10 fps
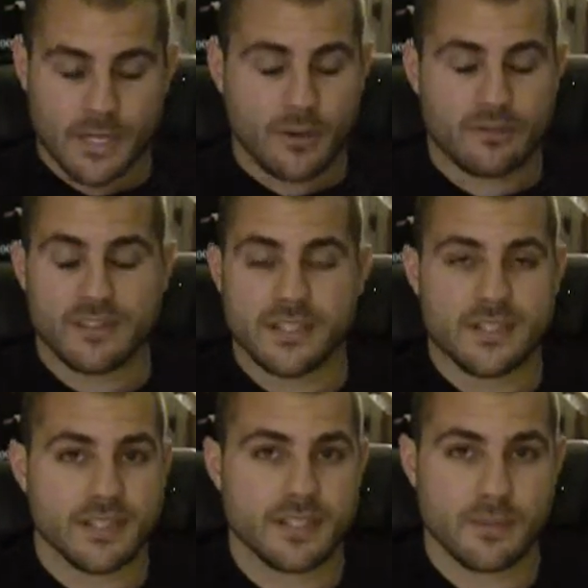you know, if
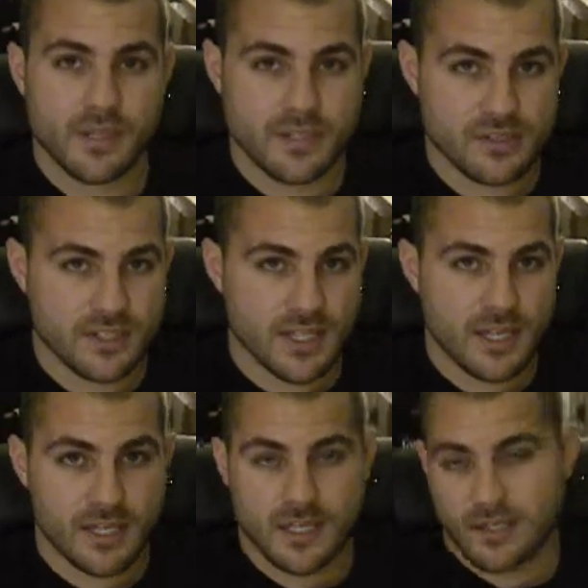it's things I'm
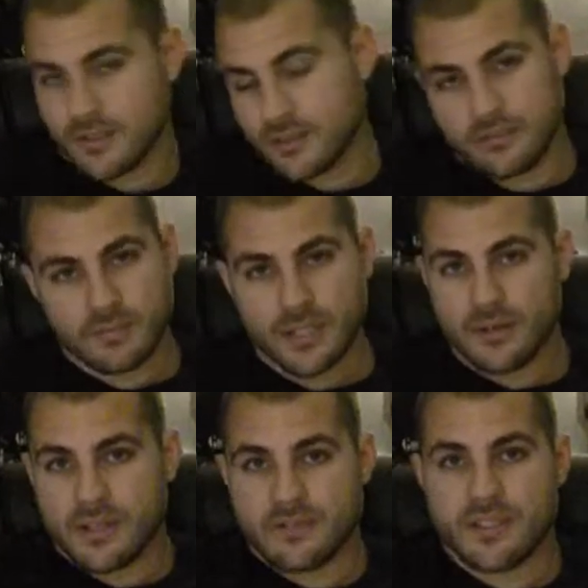interested in or, you
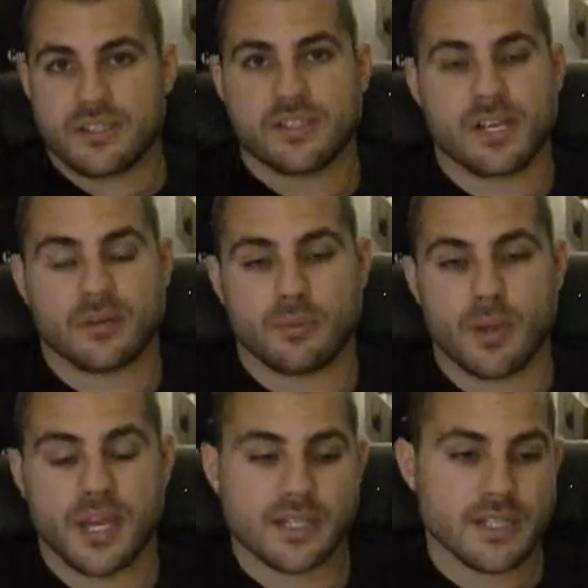know, even just a
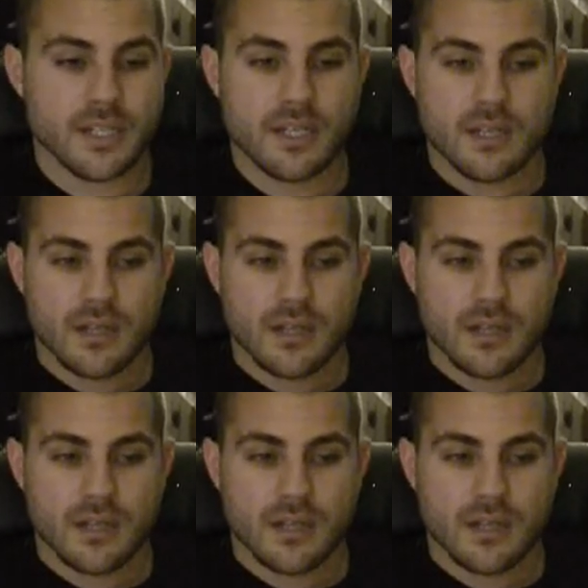general page.